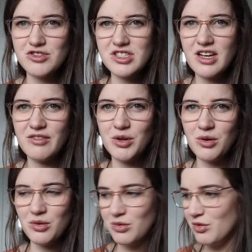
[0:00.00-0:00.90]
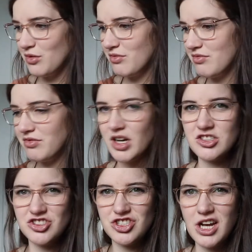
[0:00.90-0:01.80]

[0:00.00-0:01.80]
just to have your own fresh